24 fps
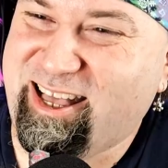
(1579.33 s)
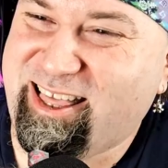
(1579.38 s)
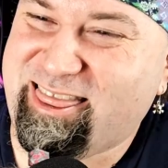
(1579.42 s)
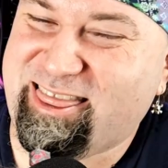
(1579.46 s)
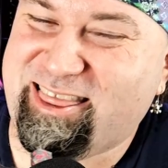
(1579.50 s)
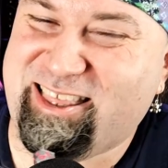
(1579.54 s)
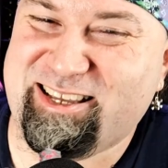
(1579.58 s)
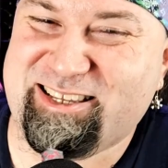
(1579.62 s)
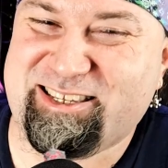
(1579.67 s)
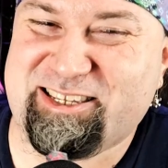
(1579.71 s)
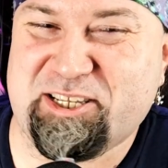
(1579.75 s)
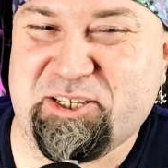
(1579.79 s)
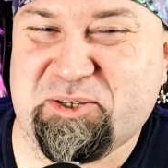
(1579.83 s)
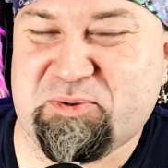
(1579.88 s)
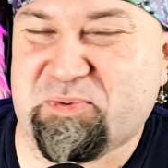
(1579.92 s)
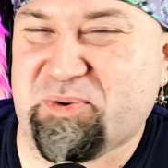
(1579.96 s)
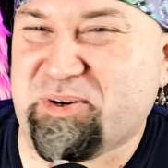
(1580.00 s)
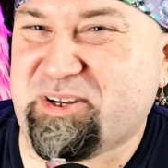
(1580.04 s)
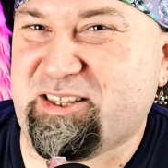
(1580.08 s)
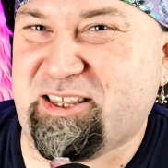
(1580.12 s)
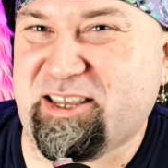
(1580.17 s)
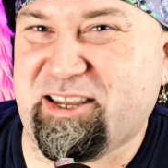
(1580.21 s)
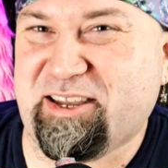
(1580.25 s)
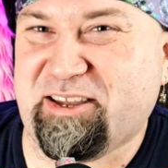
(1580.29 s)
This is
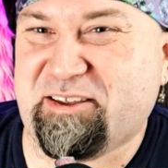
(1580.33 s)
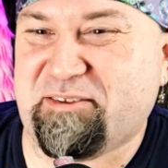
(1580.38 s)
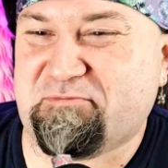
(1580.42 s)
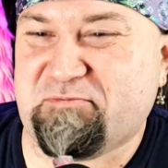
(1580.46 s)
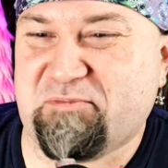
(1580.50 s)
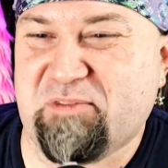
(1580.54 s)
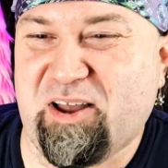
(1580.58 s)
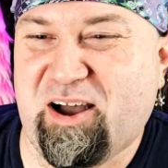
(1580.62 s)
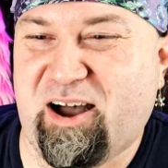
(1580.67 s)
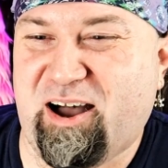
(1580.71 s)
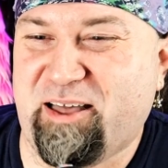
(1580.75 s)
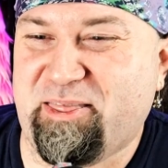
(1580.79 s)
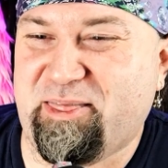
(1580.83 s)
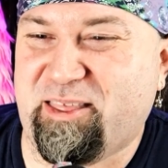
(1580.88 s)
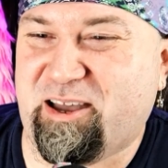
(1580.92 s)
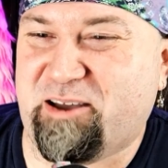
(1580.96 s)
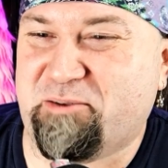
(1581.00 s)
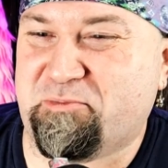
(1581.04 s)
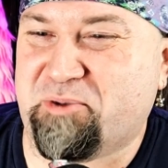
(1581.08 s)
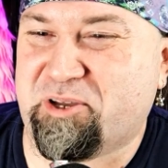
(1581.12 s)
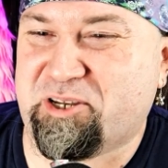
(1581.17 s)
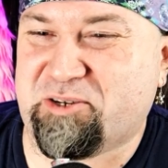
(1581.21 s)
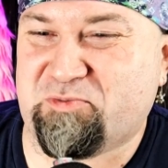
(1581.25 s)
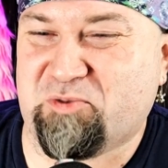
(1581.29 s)
really not
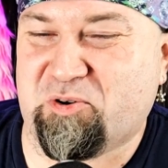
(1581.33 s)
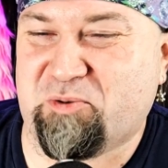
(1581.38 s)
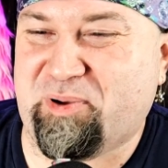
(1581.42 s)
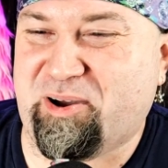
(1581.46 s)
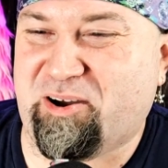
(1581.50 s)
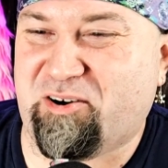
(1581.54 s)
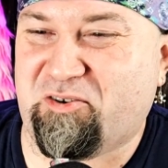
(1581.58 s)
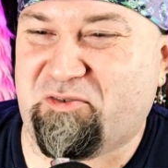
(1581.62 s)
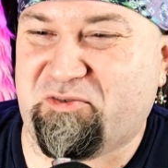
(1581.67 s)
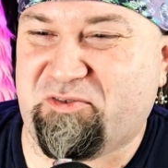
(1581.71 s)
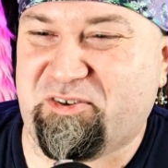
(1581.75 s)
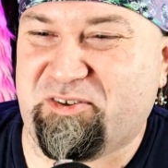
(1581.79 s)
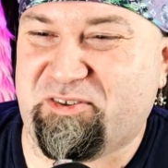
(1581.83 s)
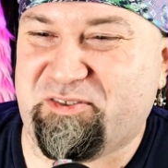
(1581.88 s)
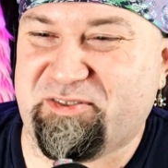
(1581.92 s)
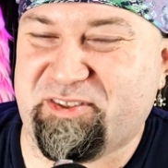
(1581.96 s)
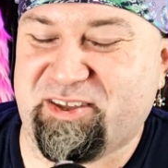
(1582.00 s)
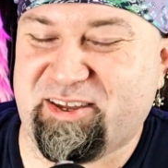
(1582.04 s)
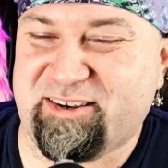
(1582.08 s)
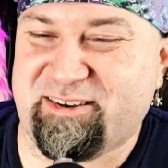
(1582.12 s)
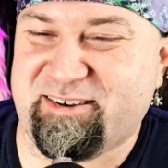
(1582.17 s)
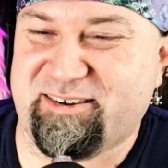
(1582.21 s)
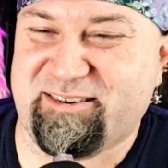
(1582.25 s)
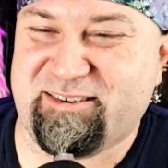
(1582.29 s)
that much more powerful
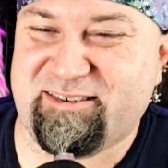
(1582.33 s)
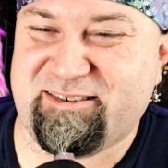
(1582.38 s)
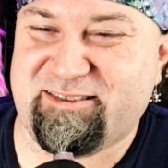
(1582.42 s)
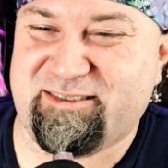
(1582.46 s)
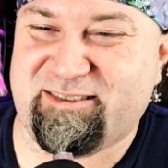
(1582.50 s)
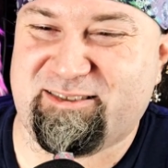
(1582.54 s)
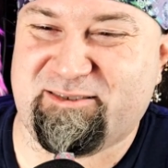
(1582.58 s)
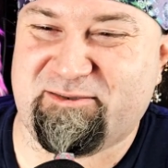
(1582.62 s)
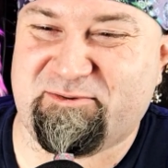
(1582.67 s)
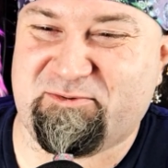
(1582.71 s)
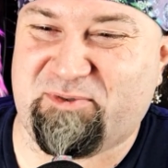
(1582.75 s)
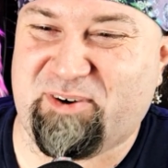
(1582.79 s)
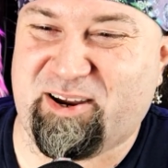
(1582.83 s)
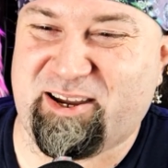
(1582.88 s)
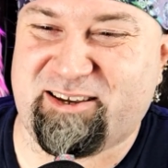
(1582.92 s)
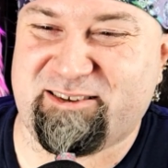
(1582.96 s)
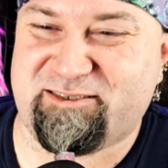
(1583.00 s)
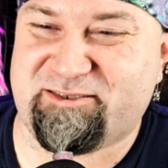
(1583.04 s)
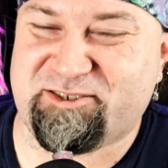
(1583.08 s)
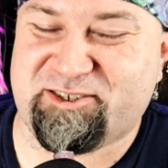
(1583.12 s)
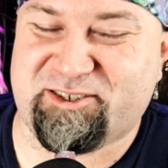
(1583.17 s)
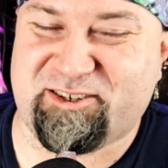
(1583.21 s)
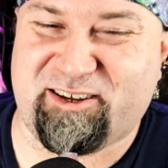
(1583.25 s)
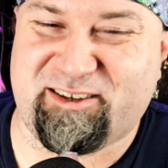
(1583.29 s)
than the
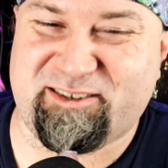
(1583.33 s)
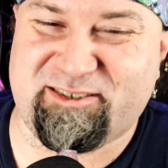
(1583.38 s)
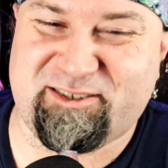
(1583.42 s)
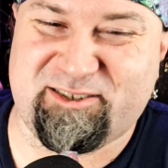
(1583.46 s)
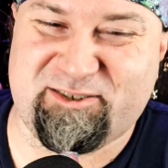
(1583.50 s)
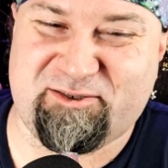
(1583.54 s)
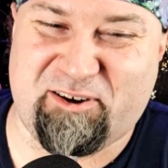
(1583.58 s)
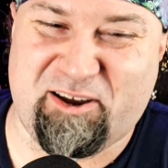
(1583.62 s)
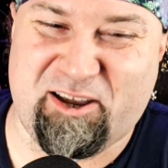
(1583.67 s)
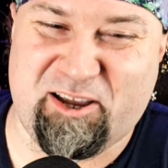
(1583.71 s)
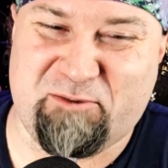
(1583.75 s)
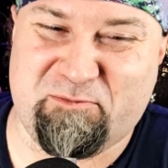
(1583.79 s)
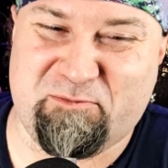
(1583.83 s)
regular jaw strike,